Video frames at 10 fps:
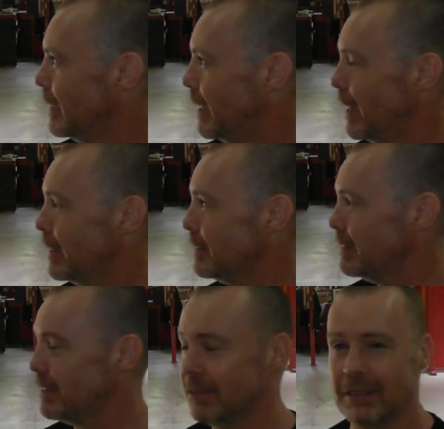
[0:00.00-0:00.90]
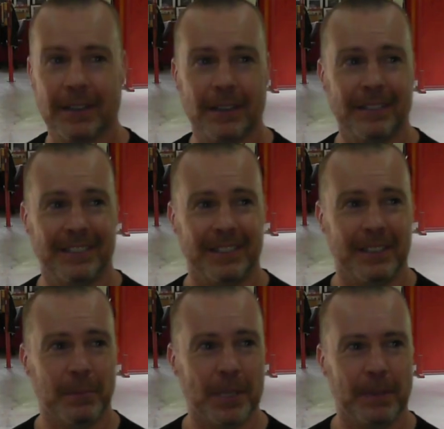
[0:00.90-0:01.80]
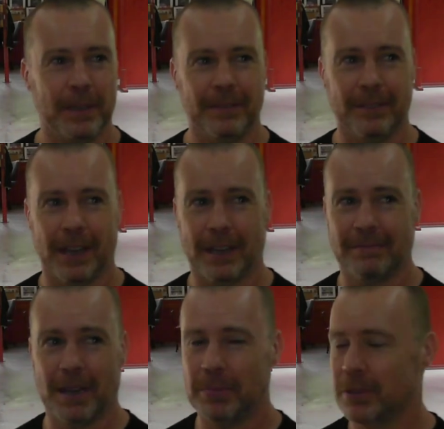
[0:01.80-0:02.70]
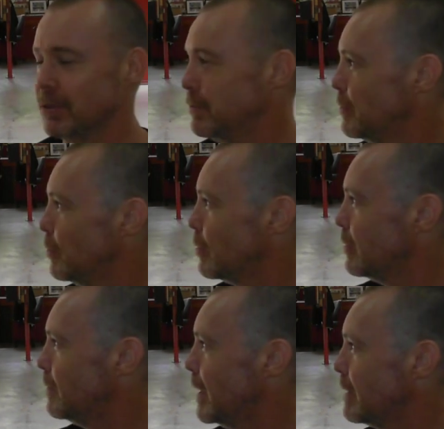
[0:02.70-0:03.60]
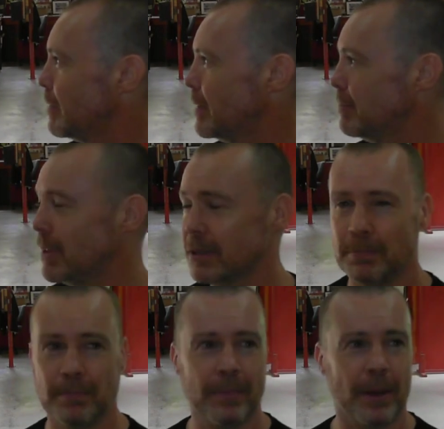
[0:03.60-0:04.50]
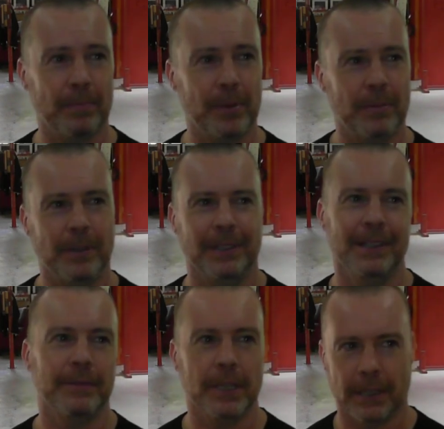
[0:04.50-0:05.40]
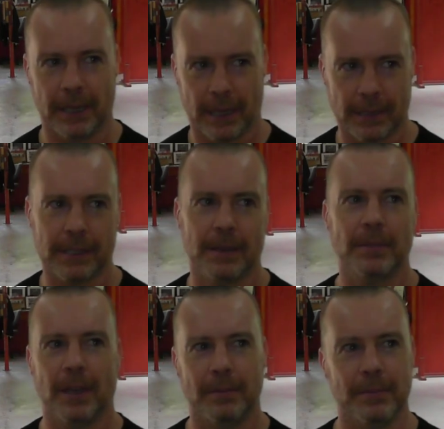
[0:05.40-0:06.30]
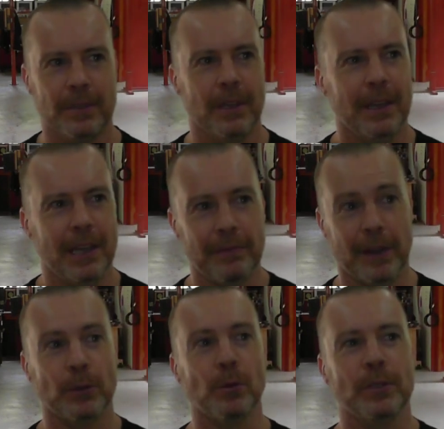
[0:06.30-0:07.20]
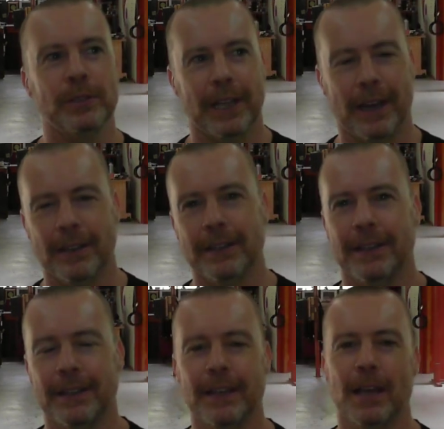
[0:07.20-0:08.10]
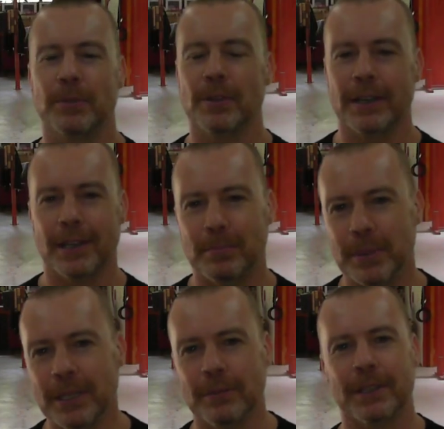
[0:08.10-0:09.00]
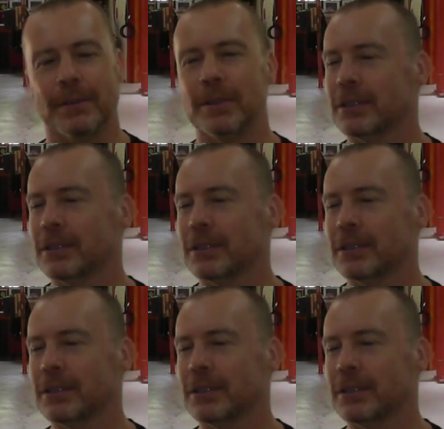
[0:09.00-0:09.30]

And there must be like upwards of 4 or 5 of them that are permanently living in there. And sometimes if I talk too loudly, they think I'm trying to compete with them, and